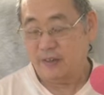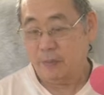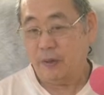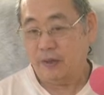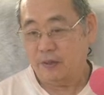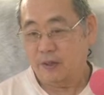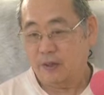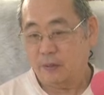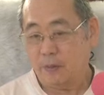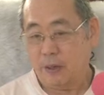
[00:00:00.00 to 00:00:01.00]
But
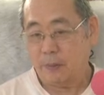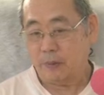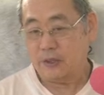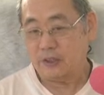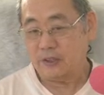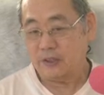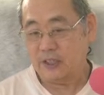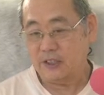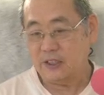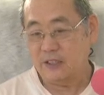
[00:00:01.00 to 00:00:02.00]
by progressing
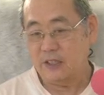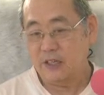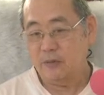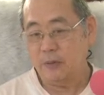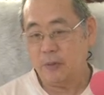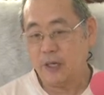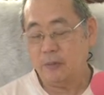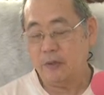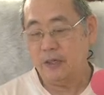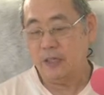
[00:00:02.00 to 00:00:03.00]
nicely, we become
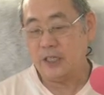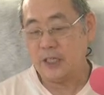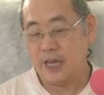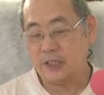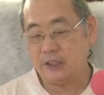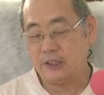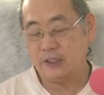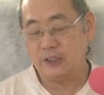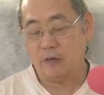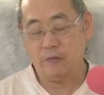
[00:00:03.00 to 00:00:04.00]
a little detached in
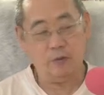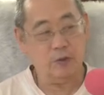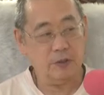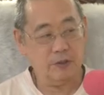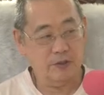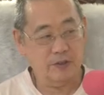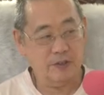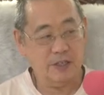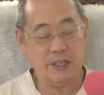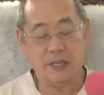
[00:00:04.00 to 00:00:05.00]
sattva,
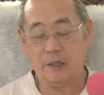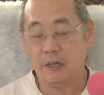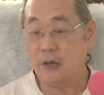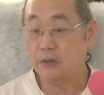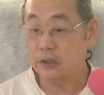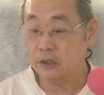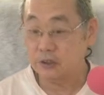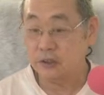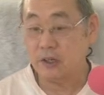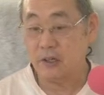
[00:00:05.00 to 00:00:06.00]
and that allows us
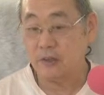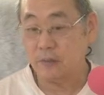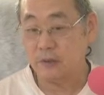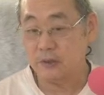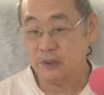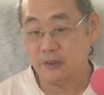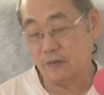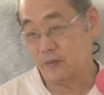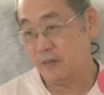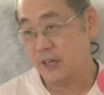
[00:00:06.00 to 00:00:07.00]
to start the process of
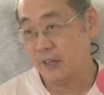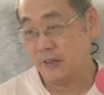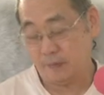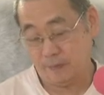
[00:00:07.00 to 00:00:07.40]
jnana.